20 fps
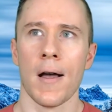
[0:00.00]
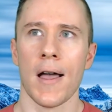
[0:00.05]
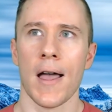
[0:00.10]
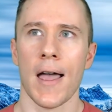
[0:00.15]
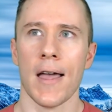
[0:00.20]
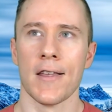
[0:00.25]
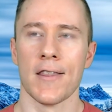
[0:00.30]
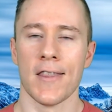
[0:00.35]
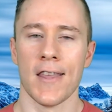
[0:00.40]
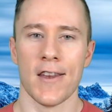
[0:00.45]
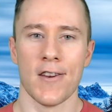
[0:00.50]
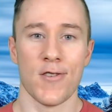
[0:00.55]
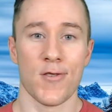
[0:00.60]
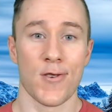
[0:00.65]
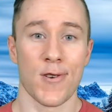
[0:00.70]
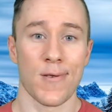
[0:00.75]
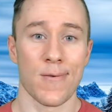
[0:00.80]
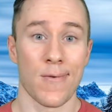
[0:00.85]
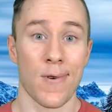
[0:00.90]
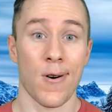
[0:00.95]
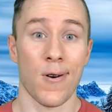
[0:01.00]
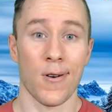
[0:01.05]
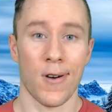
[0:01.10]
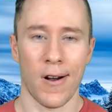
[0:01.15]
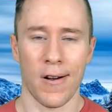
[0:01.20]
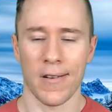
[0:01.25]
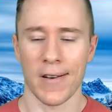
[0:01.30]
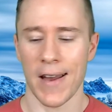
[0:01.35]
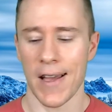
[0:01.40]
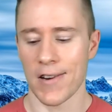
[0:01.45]
and that you could roll
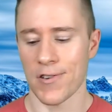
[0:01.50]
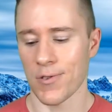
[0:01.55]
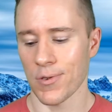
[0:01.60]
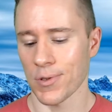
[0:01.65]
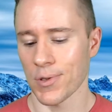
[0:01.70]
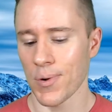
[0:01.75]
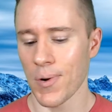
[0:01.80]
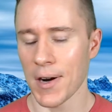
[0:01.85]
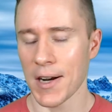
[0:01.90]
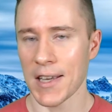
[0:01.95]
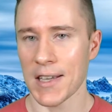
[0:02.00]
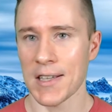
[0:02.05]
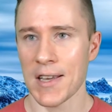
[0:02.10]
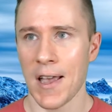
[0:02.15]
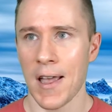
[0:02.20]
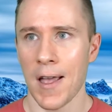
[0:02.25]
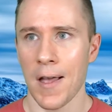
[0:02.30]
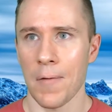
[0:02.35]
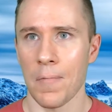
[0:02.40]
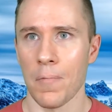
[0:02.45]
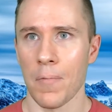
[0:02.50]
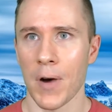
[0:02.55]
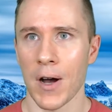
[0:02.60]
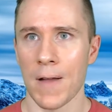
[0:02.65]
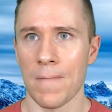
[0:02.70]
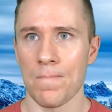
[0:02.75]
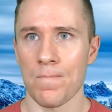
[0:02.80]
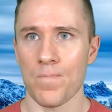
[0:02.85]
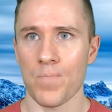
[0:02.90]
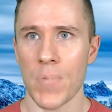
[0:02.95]
all natural 20s,
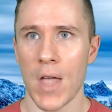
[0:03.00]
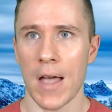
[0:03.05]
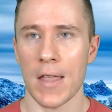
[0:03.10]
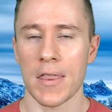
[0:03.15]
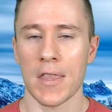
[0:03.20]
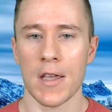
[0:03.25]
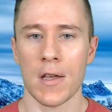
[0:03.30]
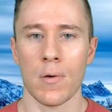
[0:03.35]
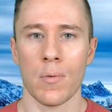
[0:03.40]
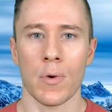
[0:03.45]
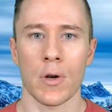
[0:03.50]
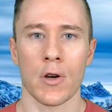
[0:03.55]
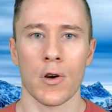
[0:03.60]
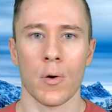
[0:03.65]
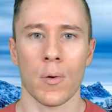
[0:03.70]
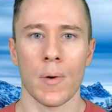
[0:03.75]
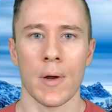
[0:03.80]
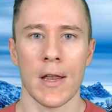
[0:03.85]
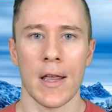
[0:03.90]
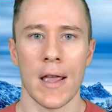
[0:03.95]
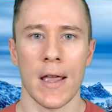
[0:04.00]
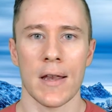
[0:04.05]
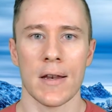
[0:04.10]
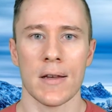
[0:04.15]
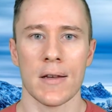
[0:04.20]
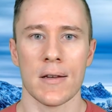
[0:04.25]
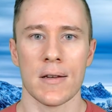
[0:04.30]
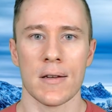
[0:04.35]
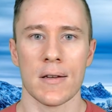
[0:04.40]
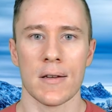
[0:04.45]
but I think it would create
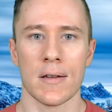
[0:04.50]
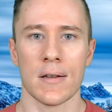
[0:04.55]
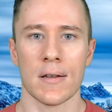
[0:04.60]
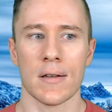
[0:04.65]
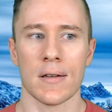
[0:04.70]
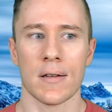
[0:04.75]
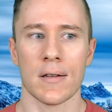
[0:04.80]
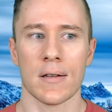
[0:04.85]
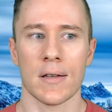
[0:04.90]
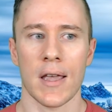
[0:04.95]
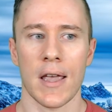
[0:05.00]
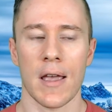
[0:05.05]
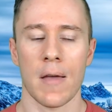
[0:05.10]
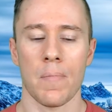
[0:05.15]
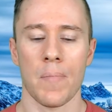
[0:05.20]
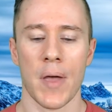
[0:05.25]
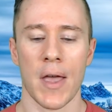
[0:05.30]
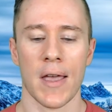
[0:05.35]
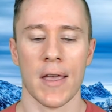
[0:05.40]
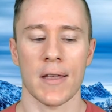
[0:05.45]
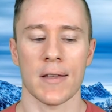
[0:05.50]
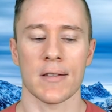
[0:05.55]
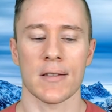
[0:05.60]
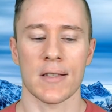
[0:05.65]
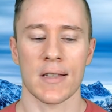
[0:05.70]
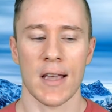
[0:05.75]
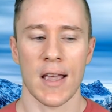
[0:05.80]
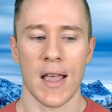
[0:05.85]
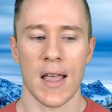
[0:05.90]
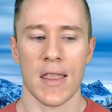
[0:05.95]

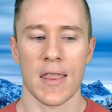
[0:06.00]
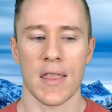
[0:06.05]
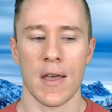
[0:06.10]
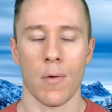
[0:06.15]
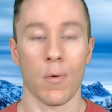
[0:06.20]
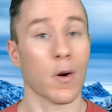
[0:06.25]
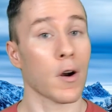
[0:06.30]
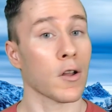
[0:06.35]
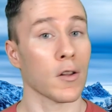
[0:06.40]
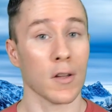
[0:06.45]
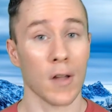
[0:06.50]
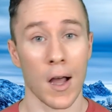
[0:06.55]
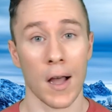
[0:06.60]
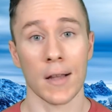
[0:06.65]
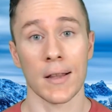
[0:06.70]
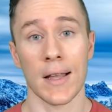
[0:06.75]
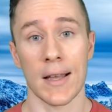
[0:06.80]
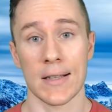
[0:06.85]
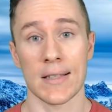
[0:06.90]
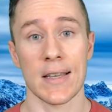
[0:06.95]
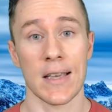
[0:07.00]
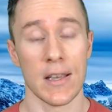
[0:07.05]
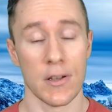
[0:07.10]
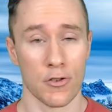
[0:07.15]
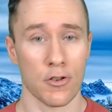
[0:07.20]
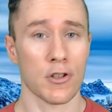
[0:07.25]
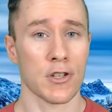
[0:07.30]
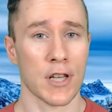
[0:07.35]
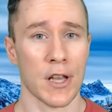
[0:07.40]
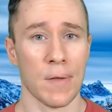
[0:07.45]
campaigns that were a lot less
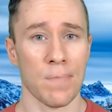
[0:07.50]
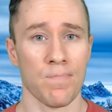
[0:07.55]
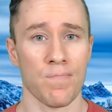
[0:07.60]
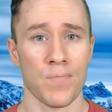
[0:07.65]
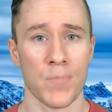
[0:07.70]
interesting.